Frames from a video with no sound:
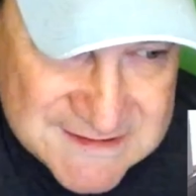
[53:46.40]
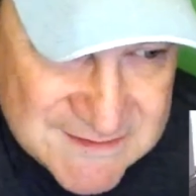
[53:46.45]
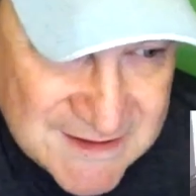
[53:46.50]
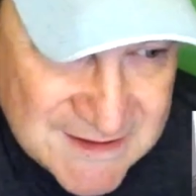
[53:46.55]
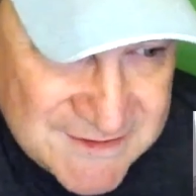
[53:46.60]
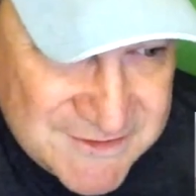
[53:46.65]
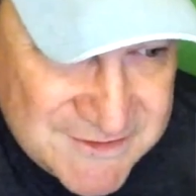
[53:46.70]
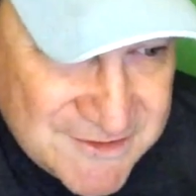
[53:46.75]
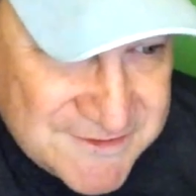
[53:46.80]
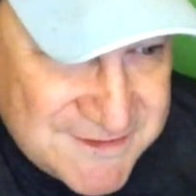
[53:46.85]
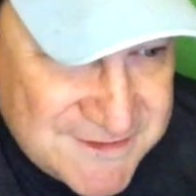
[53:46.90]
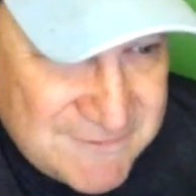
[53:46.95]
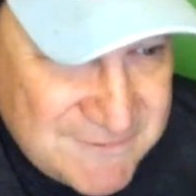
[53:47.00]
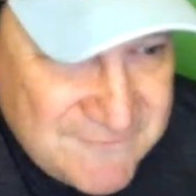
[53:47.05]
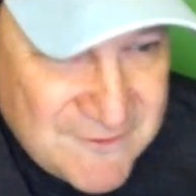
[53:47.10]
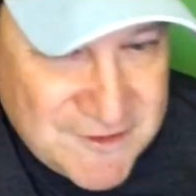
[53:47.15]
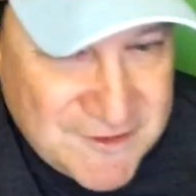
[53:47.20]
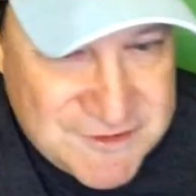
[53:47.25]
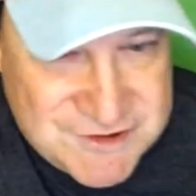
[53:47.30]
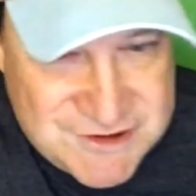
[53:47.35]
I thought they would
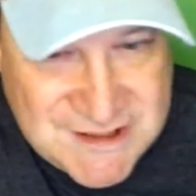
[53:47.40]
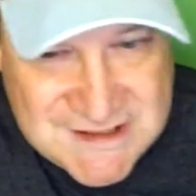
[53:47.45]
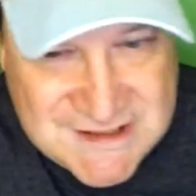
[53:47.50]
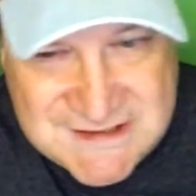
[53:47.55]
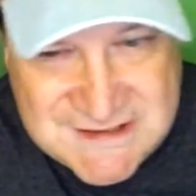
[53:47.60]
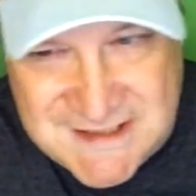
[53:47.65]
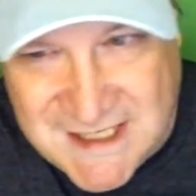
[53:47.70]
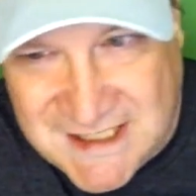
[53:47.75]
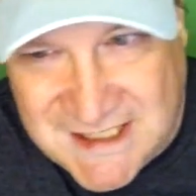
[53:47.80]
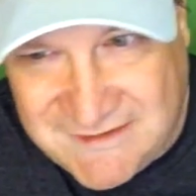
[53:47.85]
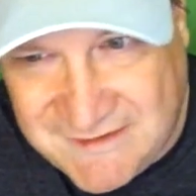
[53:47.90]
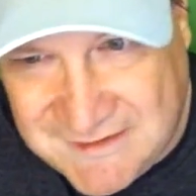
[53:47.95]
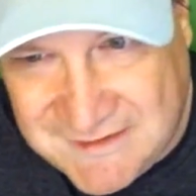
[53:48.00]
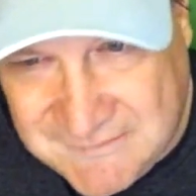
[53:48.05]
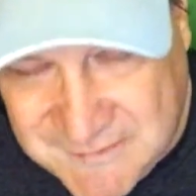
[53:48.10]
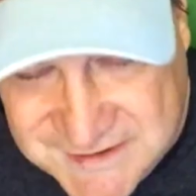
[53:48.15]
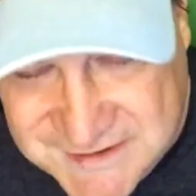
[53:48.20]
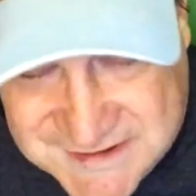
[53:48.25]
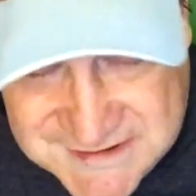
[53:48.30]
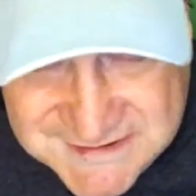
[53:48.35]
fall just out of it,
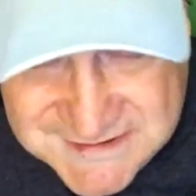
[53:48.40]
which is